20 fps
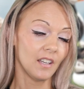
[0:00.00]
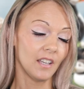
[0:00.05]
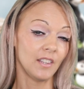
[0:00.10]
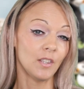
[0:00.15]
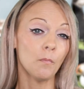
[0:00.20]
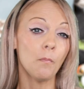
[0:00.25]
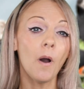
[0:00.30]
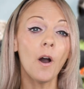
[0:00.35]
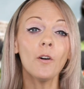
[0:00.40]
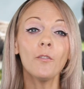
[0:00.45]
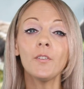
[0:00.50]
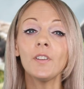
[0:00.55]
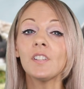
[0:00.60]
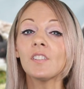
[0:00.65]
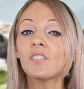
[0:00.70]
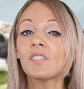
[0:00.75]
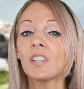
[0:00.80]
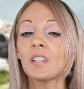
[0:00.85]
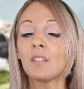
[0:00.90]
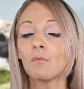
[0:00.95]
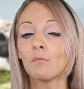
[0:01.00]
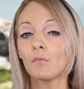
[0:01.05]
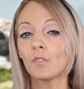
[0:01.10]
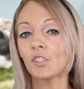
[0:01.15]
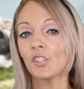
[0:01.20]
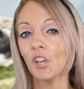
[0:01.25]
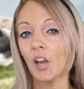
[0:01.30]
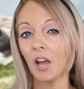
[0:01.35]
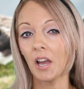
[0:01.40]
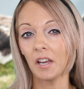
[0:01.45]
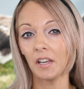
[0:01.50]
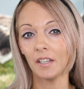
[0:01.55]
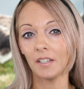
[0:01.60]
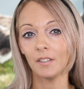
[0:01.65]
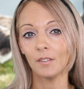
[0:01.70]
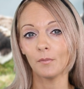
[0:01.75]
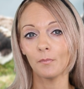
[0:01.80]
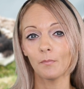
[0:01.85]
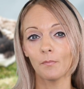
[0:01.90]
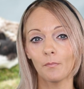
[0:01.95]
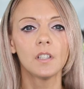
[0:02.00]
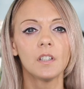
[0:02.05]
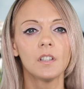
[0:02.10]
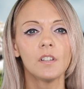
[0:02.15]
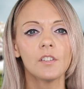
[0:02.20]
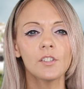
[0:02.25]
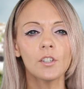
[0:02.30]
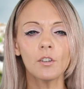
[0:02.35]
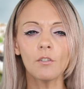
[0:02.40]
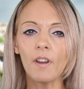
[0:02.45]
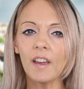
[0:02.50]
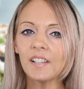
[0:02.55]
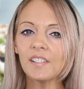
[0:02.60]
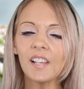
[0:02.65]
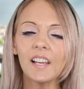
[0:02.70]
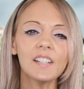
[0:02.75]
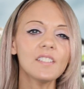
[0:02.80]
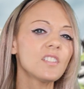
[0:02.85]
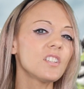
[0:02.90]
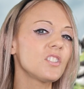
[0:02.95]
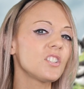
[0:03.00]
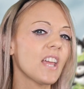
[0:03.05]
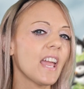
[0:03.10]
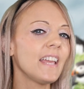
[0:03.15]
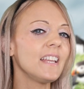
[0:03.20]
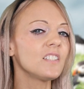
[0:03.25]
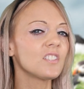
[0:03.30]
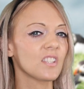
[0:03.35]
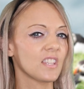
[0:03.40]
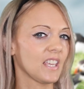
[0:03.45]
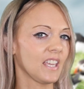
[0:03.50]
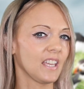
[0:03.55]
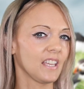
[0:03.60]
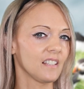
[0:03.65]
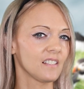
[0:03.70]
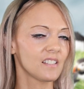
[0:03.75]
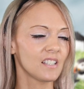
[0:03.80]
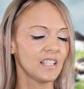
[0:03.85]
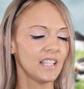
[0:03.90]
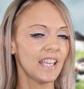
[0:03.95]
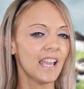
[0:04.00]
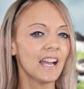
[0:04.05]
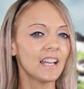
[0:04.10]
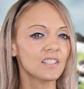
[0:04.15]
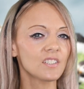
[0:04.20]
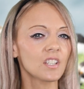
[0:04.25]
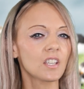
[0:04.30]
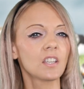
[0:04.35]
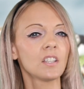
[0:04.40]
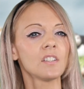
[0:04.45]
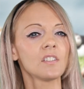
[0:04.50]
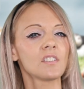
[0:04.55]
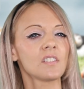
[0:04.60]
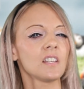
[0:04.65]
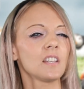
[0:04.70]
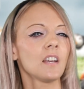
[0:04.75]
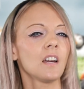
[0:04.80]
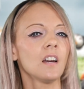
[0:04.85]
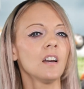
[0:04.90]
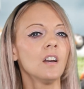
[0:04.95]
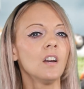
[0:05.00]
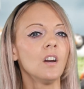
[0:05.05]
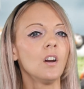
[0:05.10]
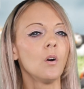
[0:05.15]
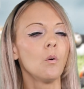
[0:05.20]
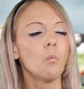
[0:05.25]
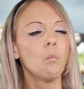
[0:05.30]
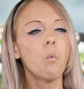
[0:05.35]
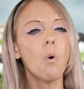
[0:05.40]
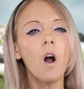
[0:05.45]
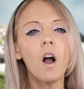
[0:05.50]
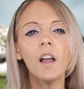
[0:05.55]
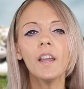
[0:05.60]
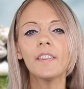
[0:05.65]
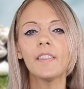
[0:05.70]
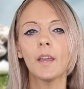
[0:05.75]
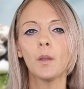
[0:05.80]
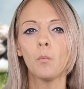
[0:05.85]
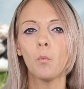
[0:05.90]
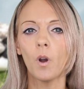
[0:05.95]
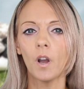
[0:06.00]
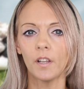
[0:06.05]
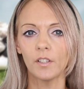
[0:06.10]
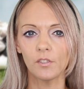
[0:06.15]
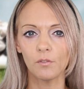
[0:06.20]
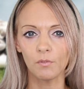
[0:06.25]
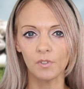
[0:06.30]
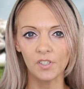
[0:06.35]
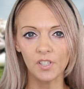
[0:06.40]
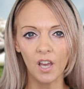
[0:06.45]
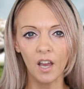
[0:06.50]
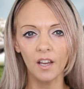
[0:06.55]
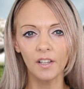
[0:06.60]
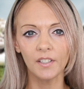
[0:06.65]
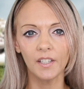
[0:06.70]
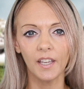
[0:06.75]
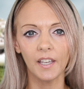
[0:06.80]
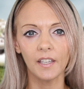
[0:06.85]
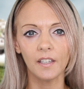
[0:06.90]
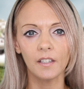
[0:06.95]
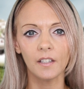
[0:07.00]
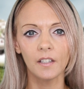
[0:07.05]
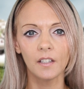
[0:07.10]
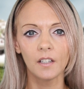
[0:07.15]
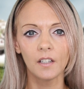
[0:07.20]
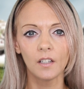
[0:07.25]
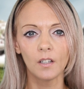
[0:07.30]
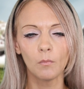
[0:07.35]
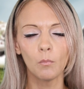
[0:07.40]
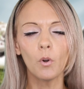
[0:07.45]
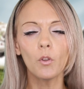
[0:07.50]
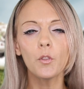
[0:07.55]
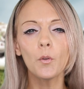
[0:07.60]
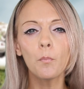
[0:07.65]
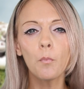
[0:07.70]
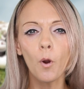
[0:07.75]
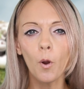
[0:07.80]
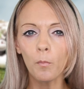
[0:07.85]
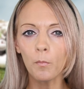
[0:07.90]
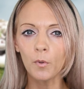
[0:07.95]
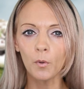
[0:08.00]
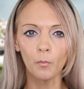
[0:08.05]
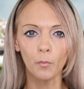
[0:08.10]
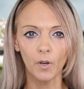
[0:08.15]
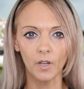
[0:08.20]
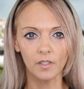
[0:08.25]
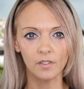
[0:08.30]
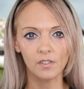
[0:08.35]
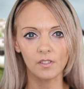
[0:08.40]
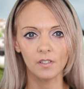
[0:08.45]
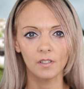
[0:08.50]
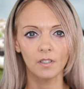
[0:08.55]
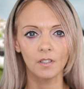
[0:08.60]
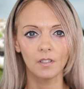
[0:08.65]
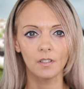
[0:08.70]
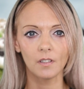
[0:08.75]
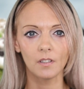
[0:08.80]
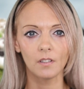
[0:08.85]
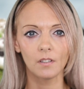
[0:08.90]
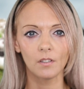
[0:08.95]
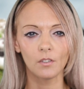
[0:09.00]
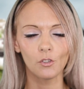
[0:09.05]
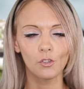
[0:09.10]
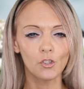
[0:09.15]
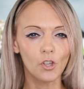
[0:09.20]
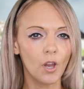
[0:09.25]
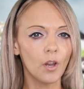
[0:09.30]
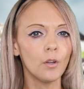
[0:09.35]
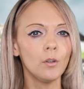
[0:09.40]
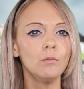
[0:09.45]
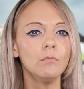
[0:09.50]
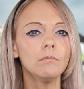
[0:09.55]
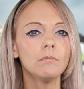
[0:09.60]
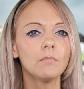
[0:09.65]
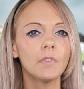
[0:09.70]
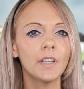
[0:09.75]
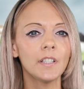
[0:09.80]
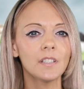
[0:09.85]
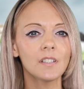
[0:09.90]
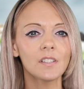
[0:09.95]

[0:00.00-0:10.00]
and the puffins didn't return. So Kress had to change things and he had to consider why they weren't returning, what the problem was. So he